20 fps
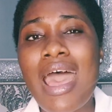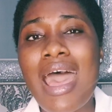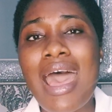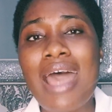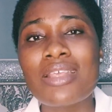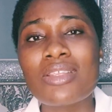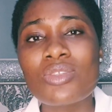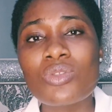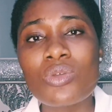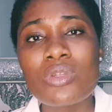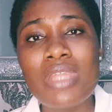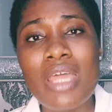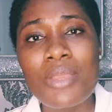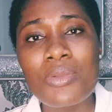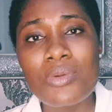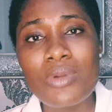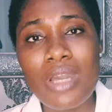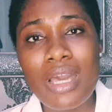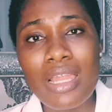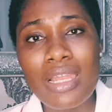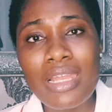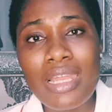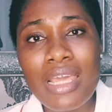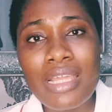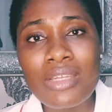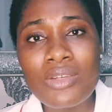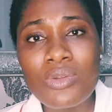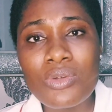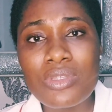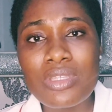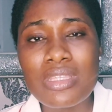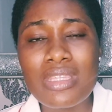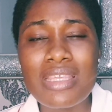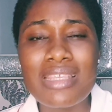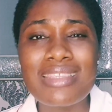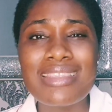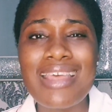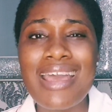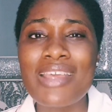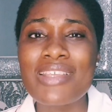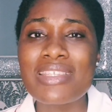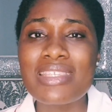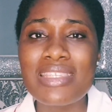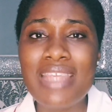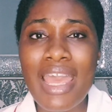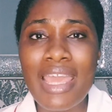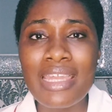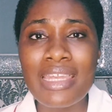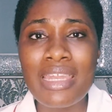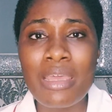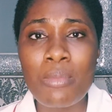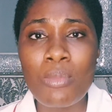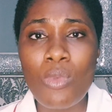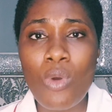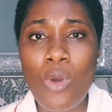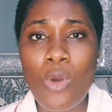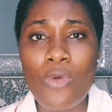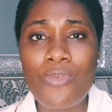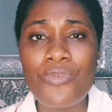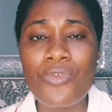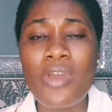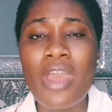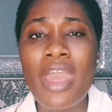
and so that you can learn those things and sign them off.